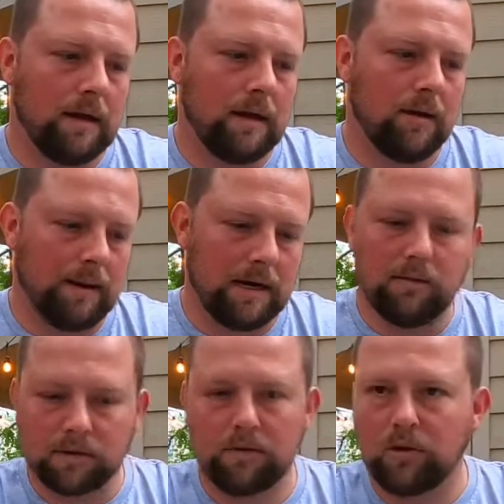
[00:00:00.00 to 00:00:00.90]
my
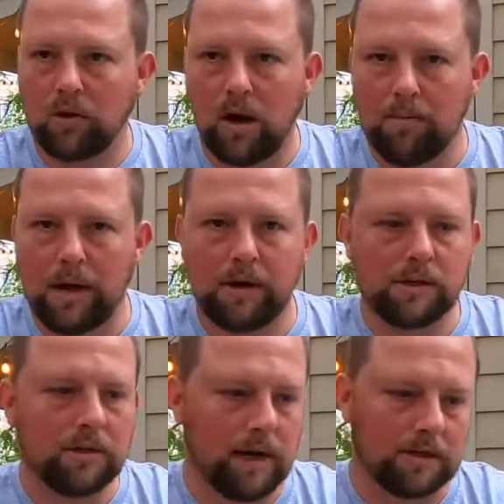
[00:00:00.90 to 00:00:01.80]
knee was feeling a lot
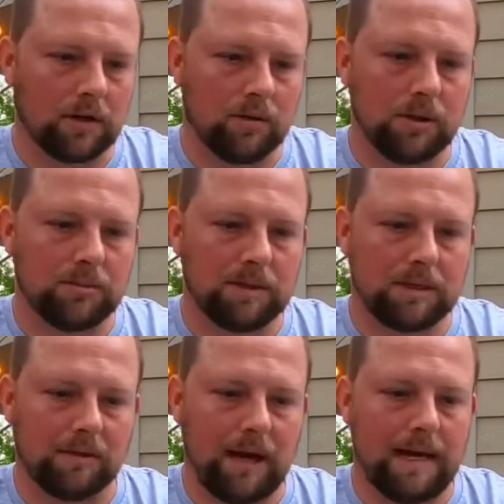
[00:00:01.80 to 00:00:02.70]
better, so as of
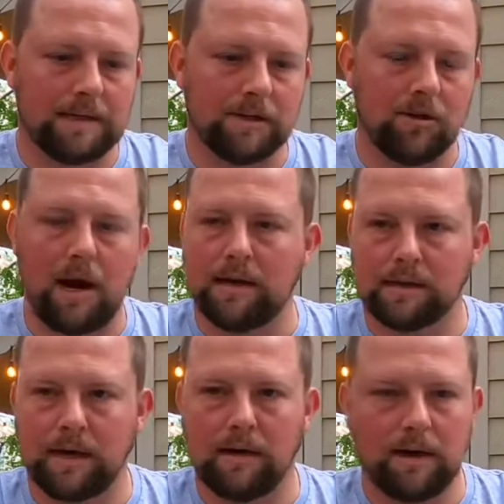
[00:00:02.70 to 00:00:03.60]
Christmas of last year, I
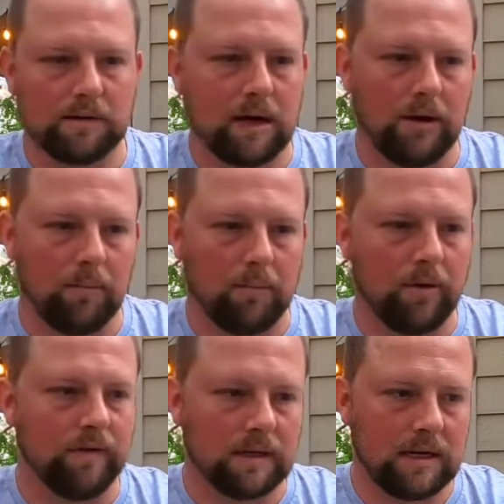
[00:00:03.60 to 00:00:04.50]
decided that was kind of the
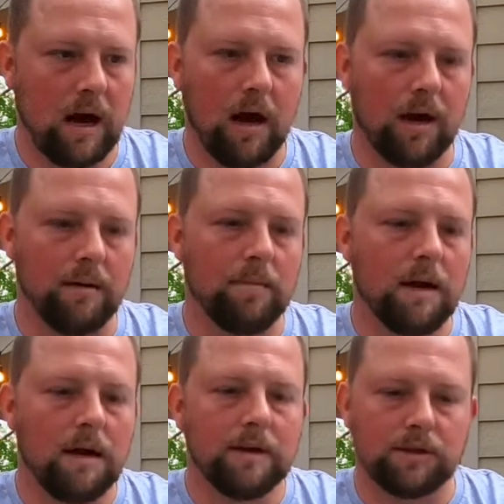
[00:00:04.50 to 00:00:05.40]
perfect time
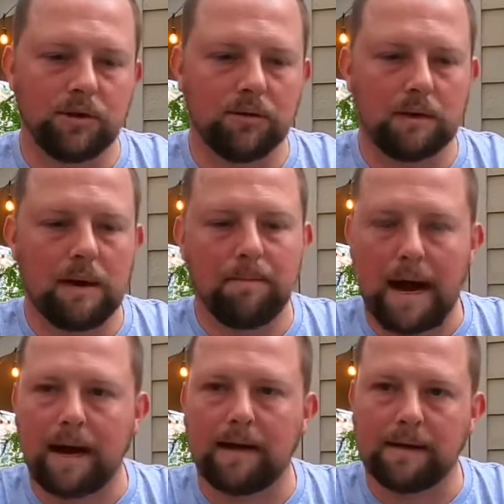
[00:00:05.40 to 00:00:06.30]
to get
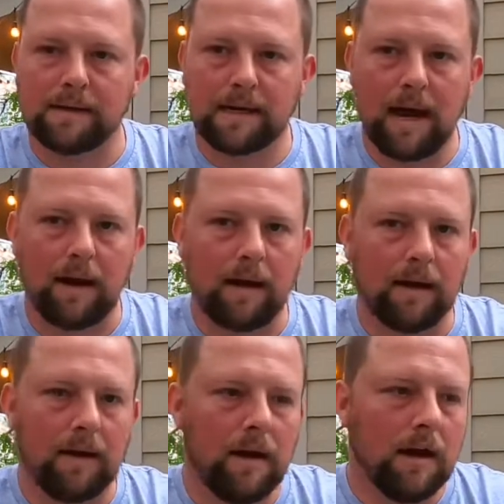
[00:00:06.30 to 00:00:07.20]
back into
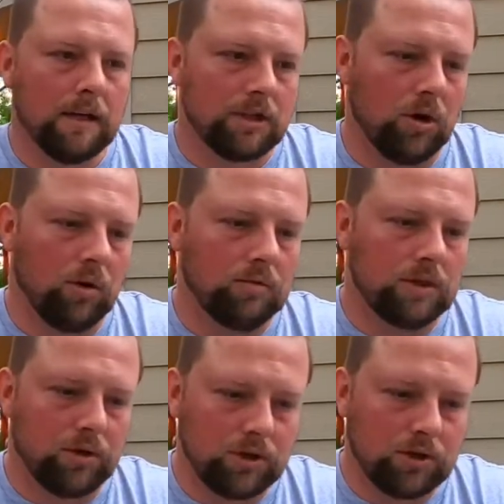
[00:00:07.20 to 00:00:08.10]
skating. So
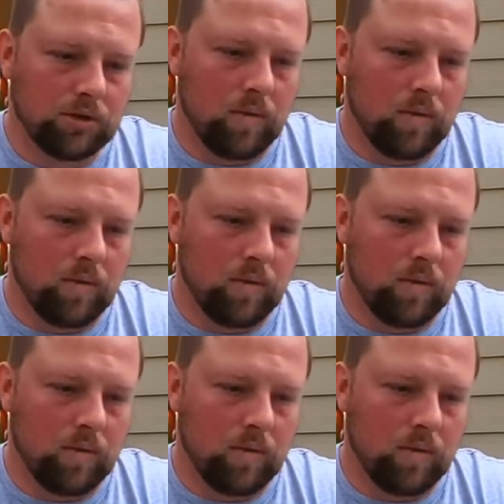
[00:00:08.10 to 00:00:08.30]
searched